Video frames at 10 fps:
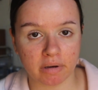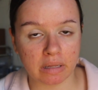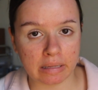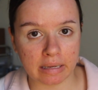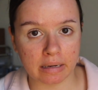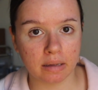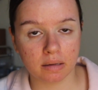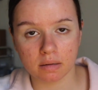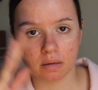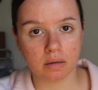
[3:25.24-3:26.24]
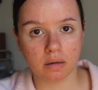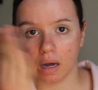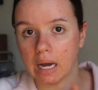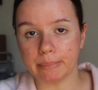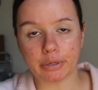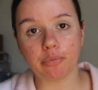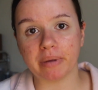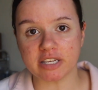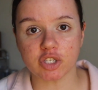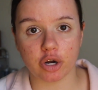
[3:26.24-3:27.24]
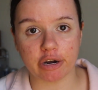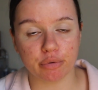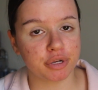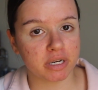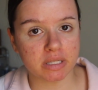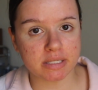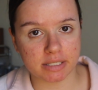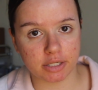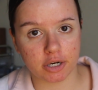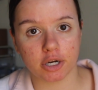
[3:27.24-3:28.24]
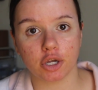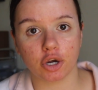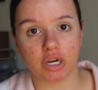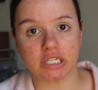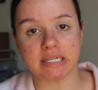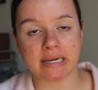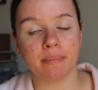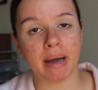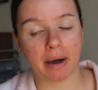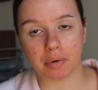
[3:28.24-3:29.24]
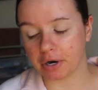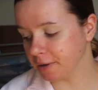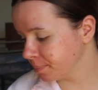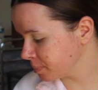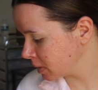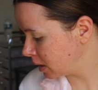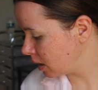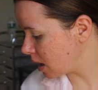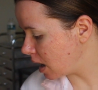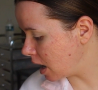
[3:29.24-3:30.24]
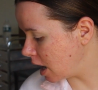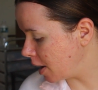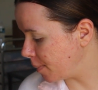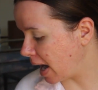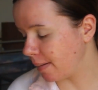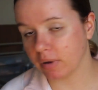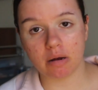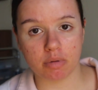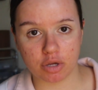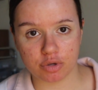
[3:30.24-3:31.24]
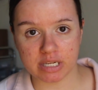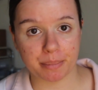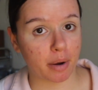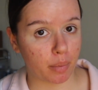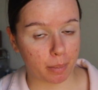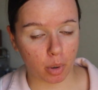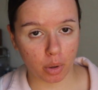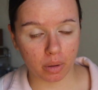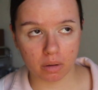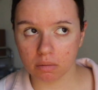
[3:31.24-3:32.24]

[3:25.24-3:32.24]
a clean little base starting with your concealer, you're going to take a powder. I'm going to be using my Rimmel